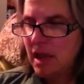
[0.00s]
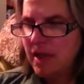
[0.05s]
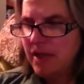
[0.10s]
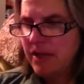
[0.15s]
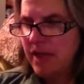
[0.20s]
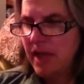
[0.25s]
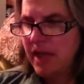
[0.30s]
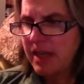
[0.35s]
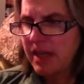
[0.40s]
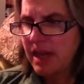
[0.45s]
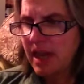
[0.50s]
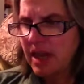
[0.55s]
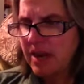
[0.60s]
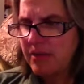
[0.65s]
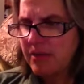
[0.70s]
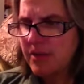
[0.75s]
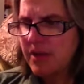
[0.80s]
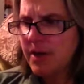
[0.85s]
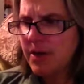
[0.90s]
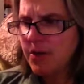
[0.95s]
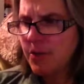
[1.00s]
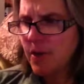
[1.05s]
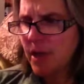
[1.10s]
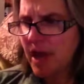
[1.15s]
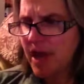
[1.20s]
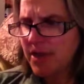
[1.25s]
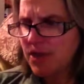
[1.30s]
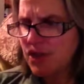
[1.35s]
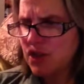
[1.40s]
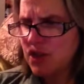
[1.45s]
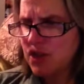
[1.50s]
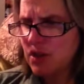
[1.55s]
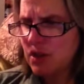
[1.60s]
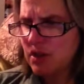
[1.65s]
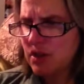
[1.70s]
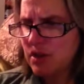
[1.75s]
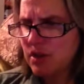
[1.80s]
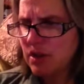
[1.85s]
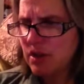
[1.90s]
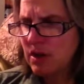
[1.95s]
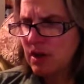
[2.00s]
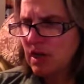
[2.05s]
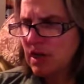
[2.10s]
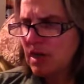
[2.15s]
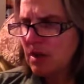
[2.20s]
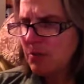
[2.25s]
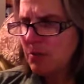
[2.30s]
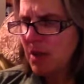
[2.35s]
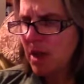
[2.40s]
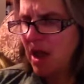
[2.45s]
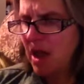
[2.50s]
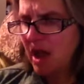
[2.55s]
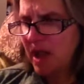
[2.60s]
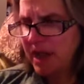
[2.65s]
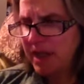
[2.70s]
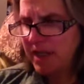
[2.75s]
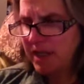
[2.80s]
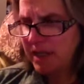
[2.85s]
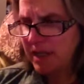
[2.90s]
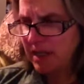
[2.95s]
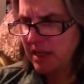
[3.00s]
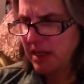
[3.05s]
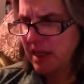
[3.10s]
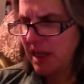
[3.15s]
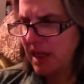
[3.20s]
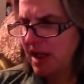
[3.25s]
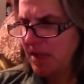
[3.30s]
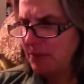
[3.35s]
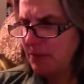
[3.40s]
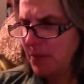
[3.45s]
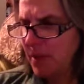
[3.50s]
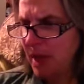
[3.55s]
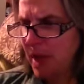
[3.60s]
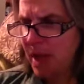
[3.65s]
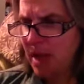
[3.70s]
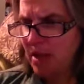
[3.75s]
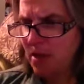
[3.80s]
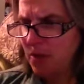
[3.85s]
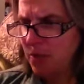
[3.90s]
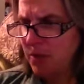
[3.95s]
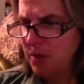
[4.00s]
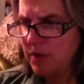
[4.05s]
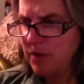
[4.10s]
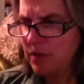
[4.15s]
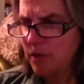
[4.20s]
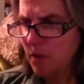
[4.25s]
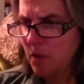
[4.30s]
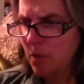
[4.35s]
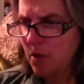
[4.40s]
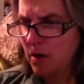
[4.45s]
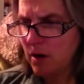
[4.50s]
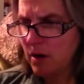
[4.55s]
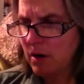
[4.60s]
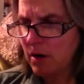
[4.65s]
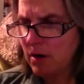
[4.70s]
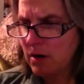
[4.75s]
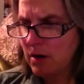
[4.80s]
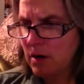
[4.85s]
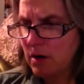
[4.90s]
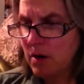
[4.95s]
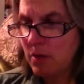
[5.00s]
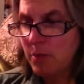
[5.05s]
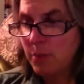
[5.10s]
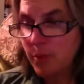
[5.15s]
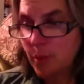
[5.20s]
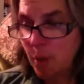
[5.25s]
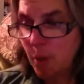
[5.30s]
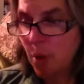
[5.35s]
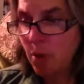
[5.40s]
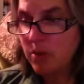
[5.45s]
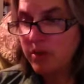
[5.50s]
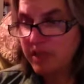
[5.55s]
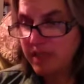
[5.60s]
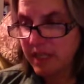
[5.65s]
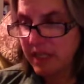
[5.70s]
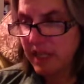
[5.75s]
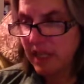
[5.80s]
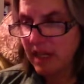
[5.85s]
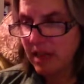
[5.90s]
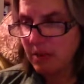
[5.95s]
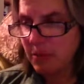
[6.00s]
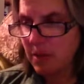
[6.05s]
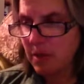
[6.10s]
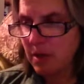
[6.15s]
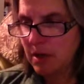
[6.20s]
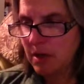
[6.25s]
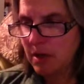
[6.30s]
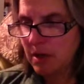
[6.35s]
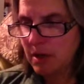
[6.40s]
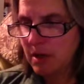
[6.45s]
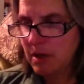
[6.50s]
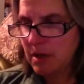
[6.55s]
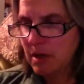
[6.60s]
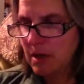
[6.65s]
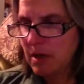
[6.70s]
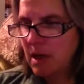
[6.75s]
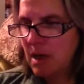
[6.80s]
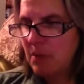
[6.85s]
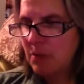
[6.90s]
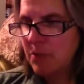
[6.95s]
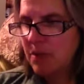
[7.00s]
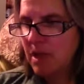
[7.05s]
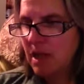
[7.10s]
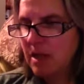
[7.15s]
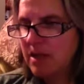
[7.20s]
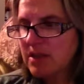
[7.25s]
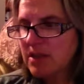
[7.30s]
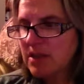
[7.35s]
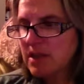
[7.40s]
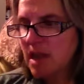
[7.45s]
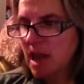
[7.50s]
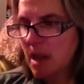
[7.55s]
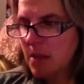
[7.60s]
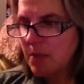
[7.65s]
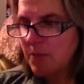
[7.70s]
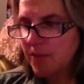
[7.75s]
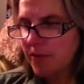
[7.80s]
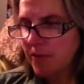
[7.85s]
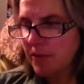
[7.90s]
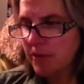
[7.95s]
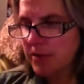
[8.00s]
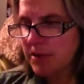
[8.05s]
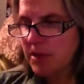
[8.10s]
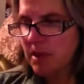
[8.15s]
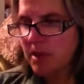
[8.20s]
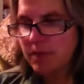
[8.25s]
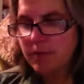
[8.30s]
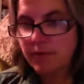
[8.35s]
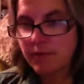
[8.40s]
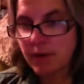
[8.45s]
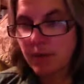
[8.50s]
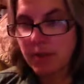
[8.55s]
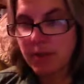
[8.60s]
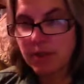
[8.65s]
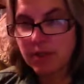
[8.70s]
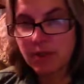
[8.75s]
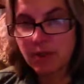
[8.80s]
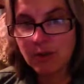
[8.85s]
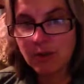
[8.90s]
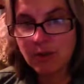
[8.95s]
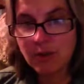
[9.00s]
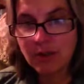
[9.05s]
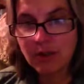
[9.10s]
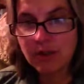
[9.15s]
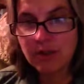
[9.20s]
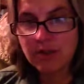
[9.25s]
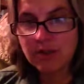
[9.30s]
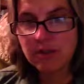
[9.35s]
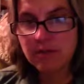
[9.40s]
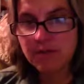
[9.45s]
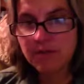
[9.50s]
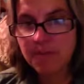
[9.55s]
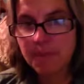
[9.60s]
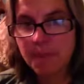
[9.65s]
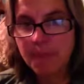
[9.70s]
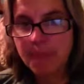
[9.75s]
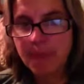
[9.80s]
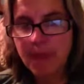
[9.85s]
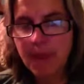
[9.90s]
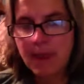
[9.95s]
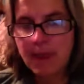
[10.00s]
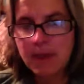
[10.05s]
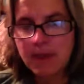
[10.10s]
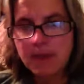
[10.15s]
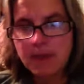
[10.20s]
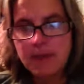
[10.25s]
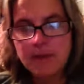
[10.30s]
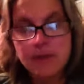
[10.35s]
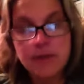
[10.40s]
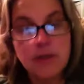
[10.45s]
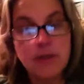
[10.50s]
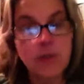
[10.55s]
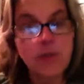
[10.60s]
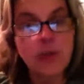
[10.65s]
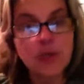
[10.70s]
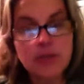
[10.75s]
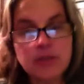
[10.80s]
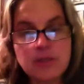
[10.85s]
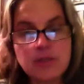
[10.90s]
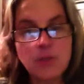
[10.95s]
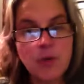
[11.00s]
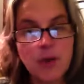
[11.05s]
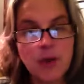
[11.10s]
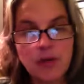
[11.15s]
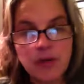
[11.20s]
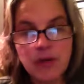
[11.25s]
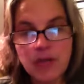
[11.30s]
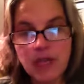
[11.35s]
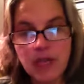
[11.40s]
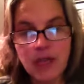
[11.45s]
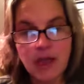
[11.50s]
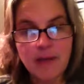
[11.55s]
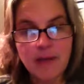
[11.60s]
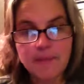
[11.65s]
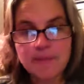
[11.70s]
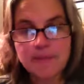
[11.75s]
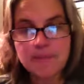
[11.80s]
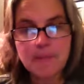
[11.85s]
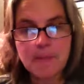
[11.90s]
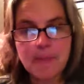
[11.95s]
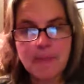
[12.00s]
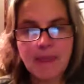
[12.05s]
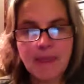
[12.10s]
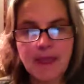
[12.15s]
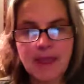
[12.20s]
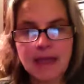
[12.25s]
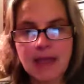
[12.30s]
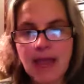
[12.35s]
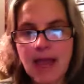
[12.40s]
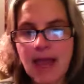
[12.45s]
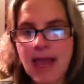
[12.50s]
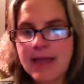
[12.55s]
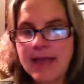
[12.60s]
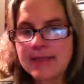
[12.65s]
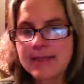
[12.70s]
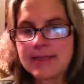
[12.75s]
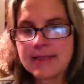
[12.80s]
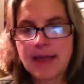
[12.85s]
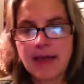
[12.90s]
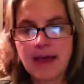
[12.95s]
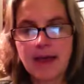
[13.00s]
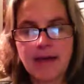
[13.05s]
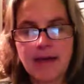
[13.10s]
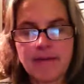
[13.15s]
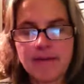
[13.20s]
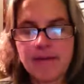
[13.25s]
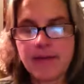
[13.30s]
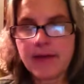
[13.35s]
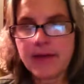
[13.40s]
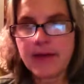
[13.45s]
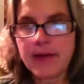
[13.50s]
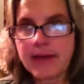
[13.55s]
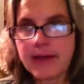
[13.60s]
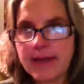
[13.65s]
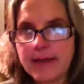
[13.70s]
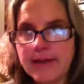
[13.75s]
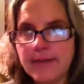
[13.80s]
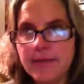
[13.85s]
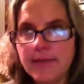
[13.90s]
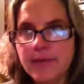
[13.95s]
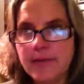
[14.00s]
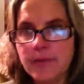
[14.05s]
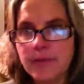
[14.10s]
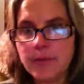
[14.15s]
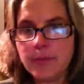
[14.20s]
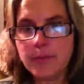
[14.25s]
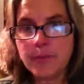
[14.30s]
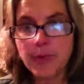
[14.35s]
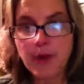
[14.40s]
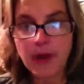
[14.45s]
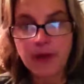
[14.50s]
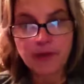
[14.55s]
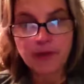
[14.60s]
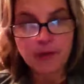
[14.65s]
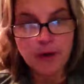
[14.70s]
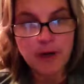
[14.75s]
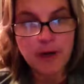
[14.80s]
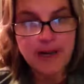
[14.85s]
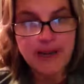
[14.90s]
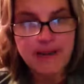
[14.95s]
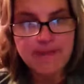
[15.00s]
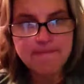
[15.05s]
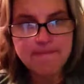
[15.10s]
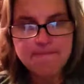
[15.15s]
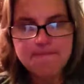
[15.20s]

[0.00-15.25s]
that every wretch, pining and pale before, beholding him, plucks comfort from his looks. So he's wearing a guise of bravery,